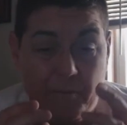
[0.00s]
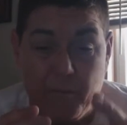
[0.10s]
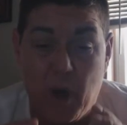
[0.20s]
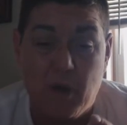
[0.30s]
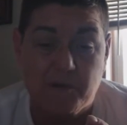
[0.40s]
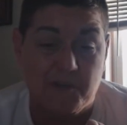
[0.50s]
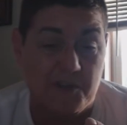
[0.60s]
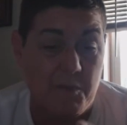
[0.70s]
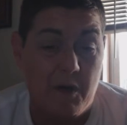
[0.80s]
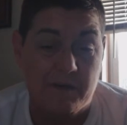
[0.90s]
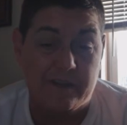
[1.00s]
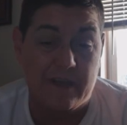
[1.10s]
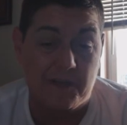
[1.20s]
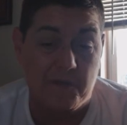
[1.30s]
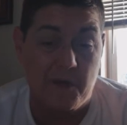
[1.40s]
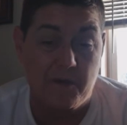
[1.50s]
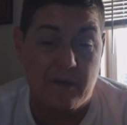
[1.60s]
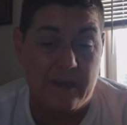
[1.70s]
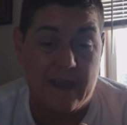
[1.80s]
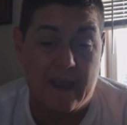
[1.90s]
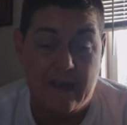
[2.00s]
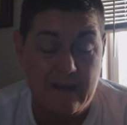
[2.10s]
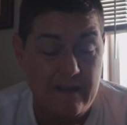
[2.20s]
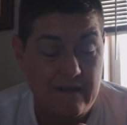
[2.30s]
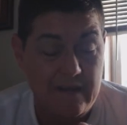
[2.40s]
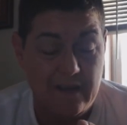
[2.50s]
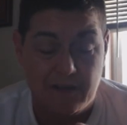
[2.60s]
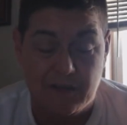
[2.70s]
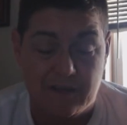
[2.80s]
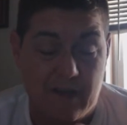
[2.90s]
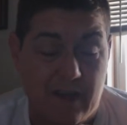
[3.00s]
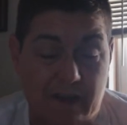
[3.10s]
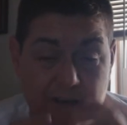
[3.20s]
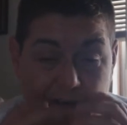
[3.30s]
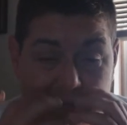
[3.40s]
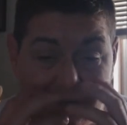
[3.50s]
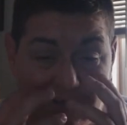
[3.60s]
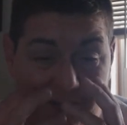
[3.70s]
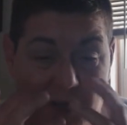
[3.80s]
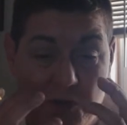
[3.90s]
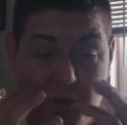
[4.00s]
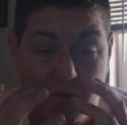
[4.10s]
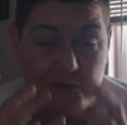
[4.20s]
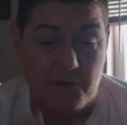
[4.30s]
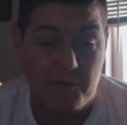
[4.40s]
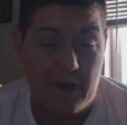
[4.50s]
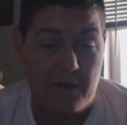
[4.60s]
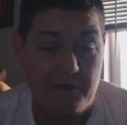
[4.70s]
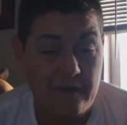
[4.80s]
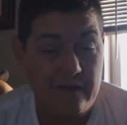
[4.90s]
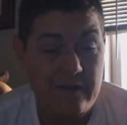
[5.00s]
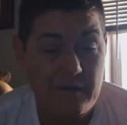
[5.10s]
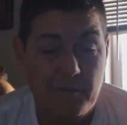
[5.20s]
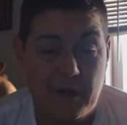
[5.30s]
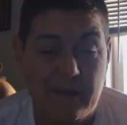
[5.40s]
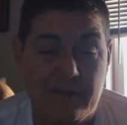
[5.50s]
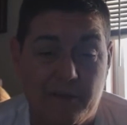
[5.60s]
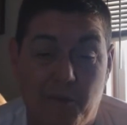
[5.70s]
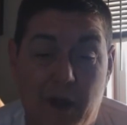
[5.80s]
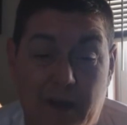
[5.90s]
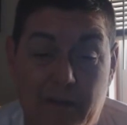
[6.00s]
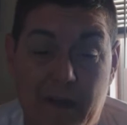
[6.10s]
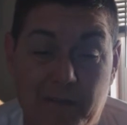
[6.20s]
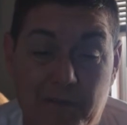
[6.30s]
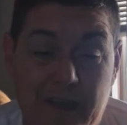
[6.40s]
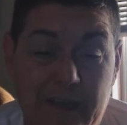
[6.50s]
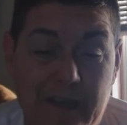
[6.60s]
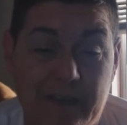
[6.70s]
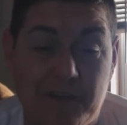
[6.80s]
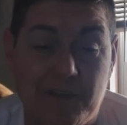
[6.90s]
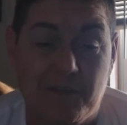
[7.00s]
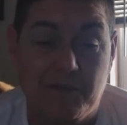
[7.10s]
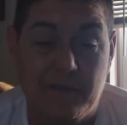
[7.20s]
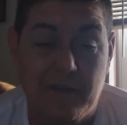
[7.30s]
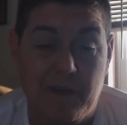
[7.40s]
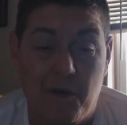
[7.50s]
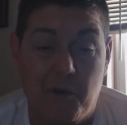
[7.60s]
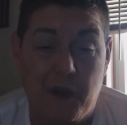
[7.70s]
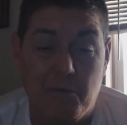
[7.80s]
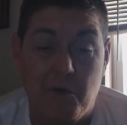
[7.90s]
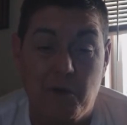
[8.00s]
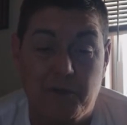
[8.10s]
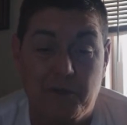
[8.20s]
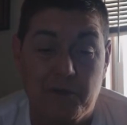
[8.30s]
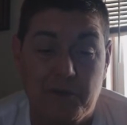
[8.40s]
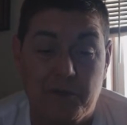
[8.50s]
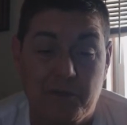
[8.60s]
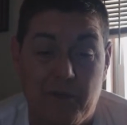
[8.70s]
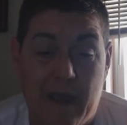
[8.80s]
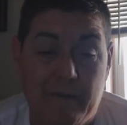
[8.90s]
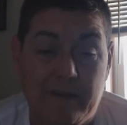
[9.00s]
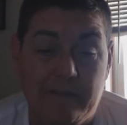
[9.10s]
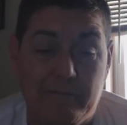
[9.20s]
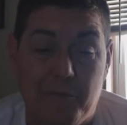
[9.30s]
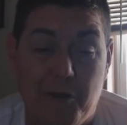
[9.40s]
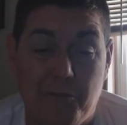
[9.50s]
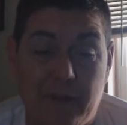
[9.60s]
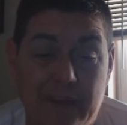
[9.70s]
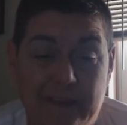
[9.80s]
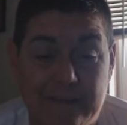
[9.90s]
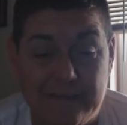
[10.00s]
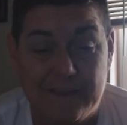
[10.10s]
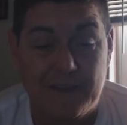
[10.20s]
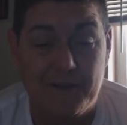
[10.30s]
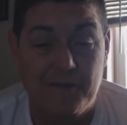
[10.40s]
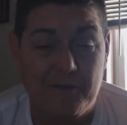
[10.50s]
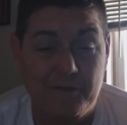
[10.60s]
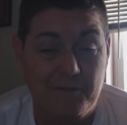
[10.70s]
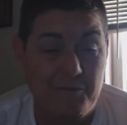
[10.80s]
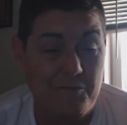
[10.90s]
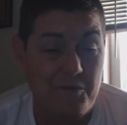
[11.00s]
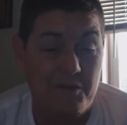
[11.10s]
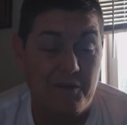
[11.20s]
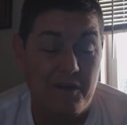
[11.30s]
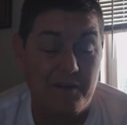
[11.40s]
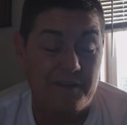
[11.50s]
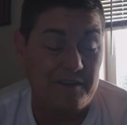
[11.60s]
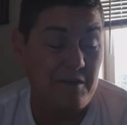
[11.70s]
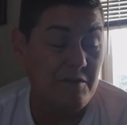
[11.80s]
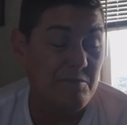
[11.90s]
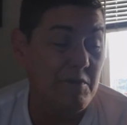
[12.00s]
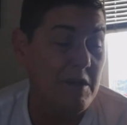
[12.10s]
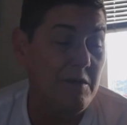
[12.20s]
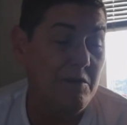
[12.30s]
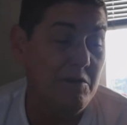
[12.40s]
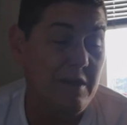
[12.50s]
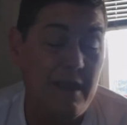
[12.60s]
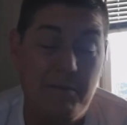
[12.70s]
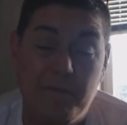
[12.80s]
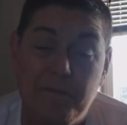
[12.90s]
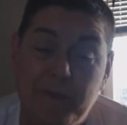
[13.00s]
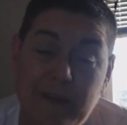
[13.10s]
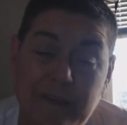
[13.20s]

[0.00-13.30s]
ball is the smallest tennis ball you can get, and she's got it, and it's just huge in her mouth. But she'll walk around with it, and she'll, you know, when I roll it to her, she'll grab it and run with it. So we're on the start to playing a good game of